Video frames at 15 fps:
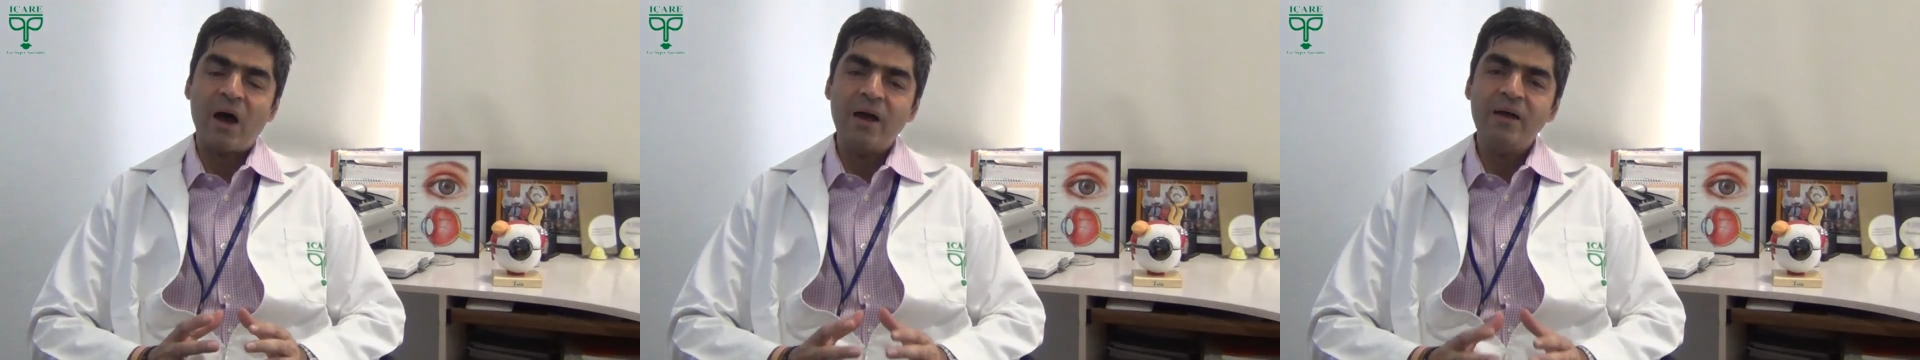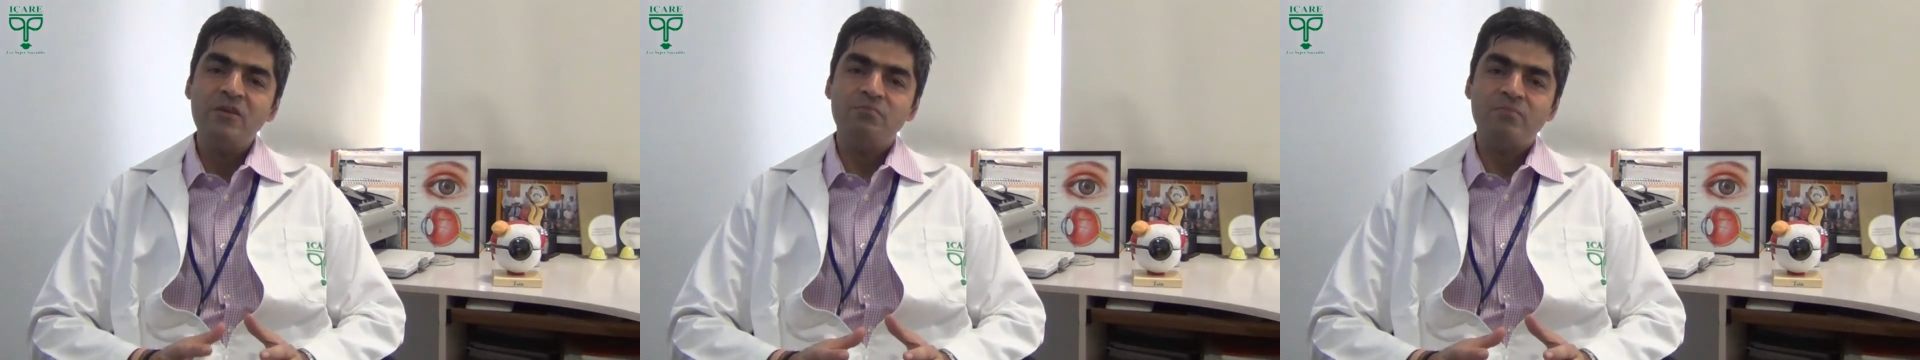
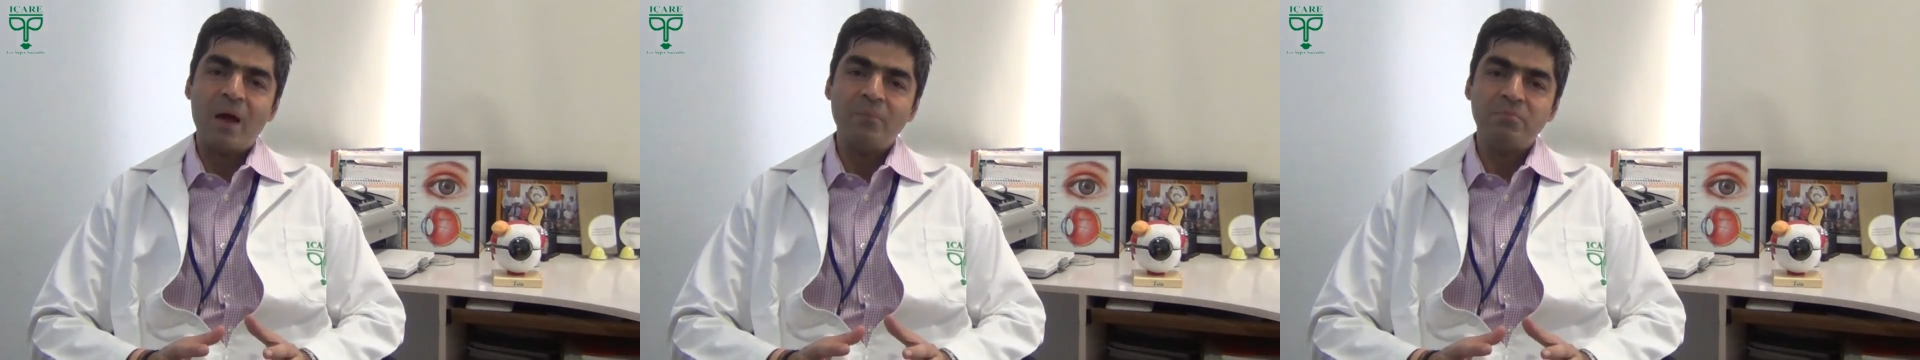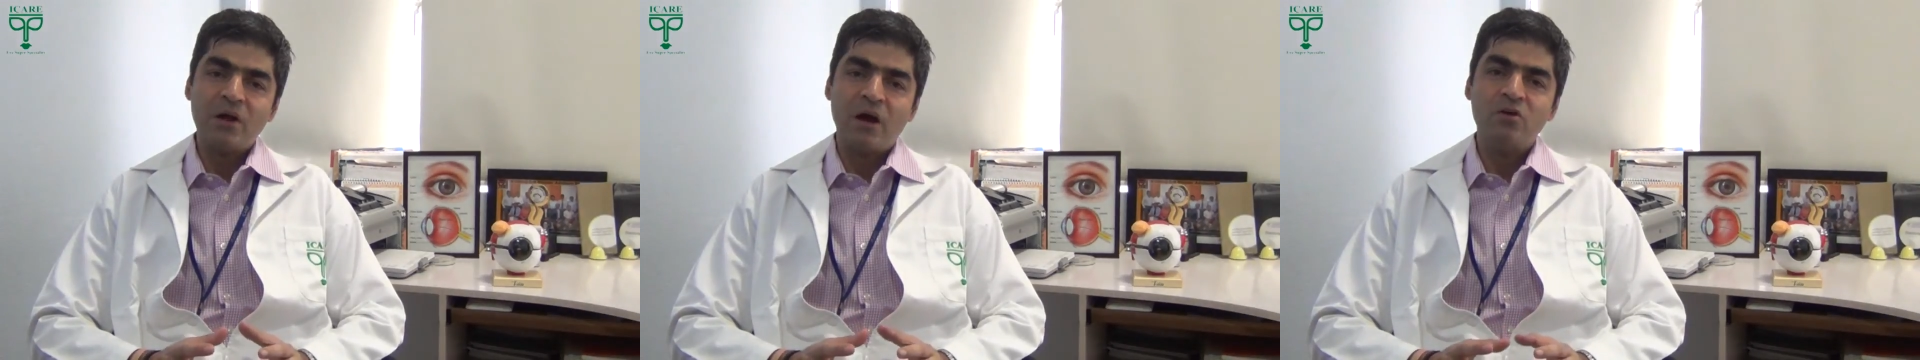eye is
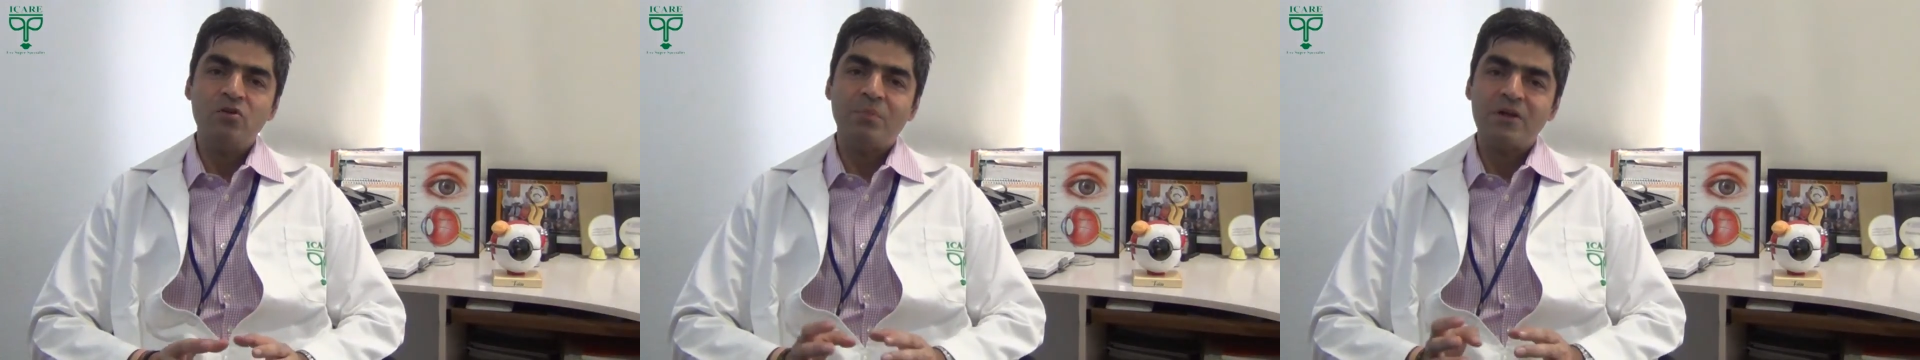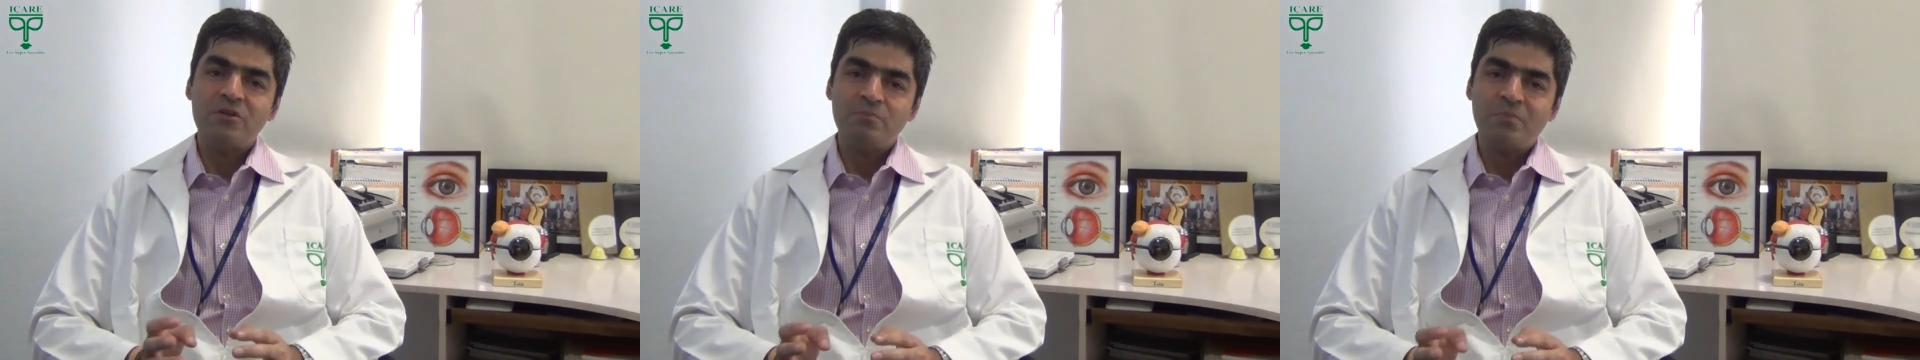mapped
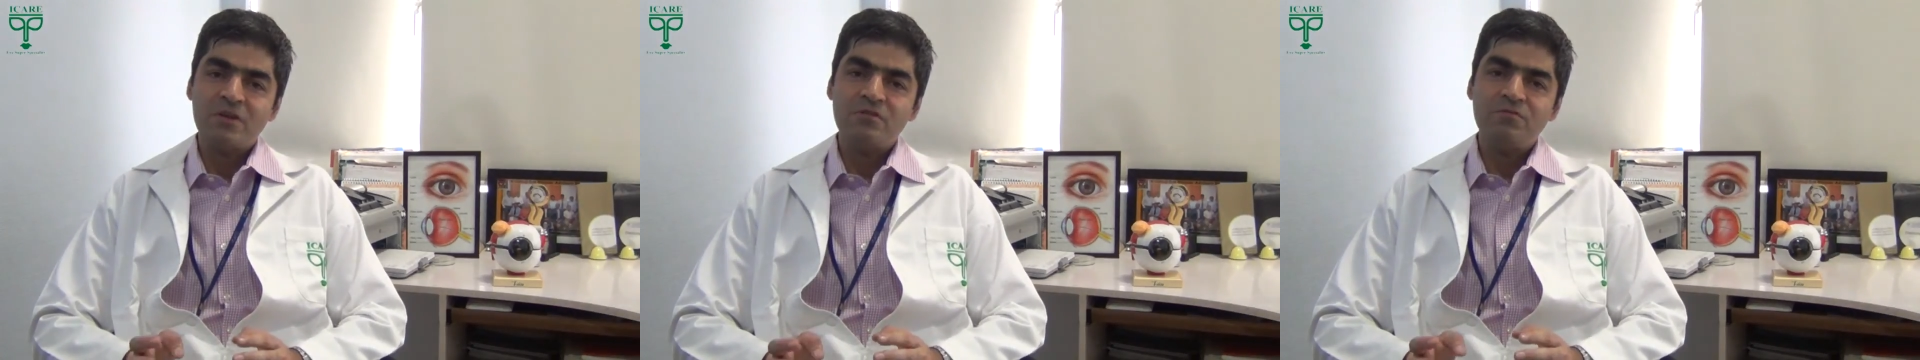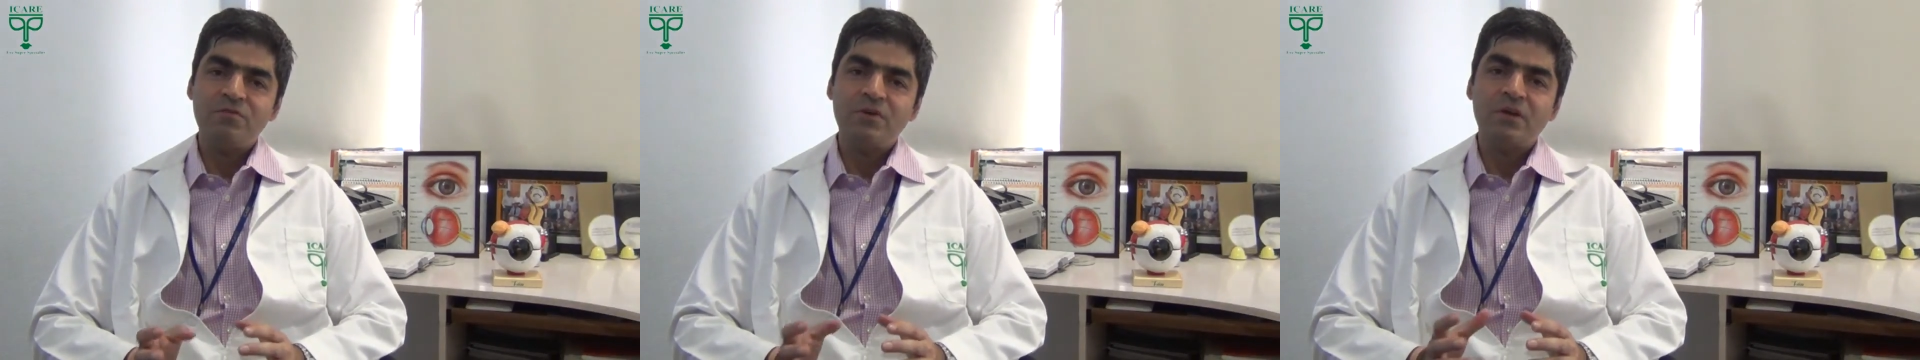out by
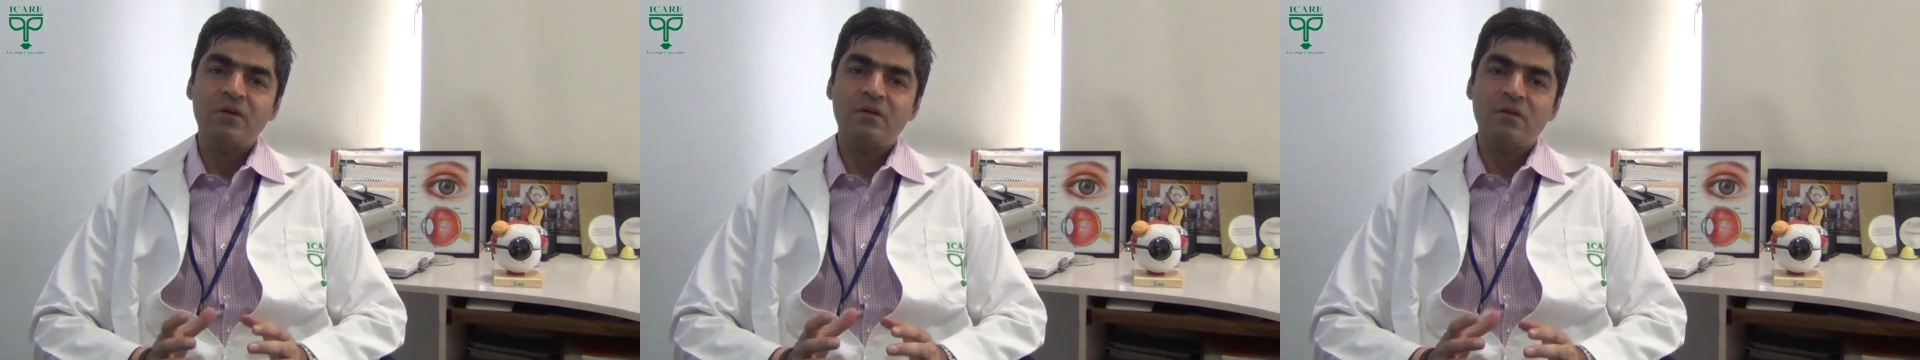specific